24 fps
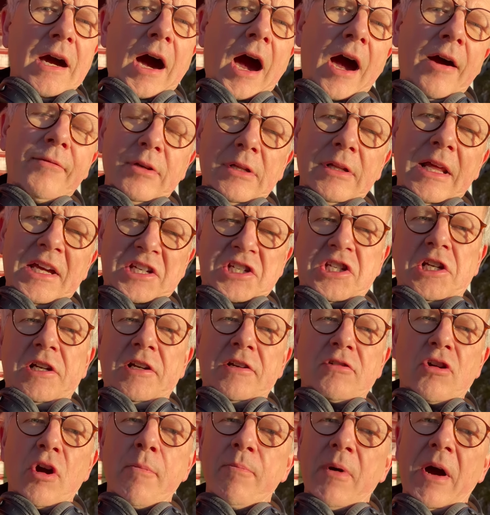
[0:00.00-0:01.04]
I will actually
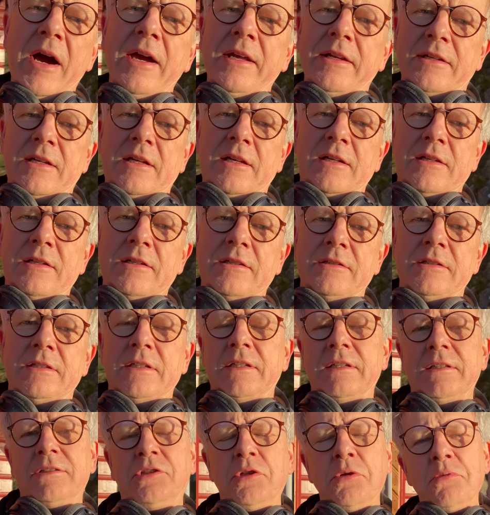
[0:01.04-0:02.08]
combine
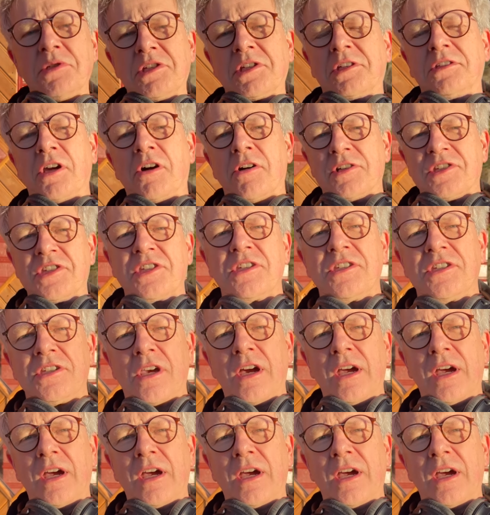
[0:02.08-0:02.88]
the two tasks.